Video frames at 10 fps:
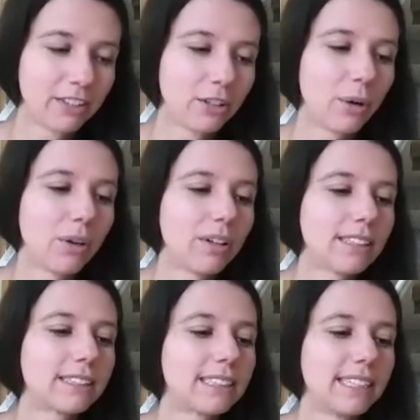The goal
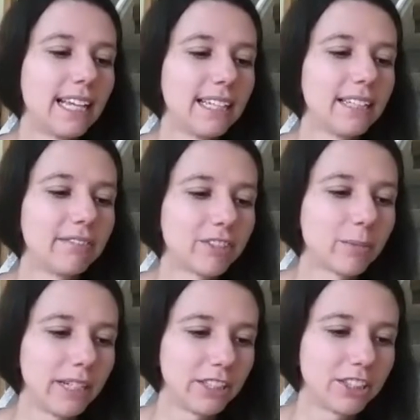is to gain
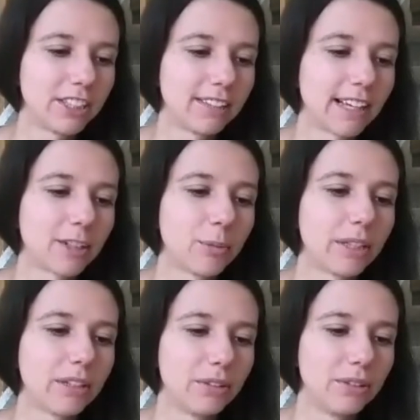information that could be
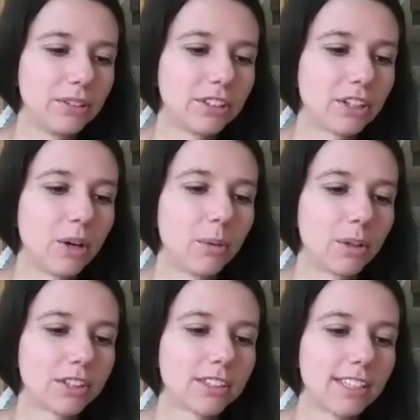used to
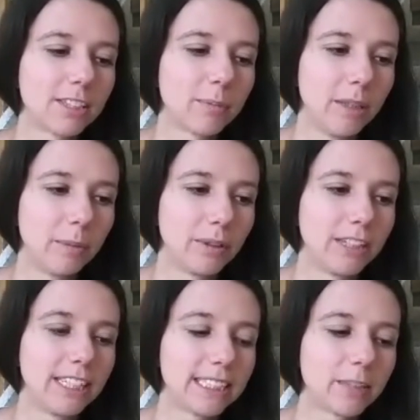coerce these
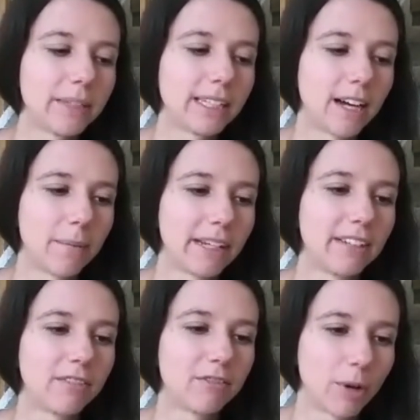people into becoming
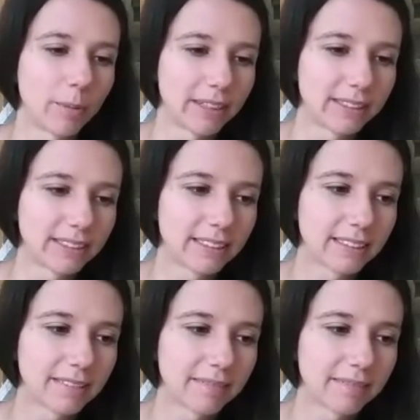informants.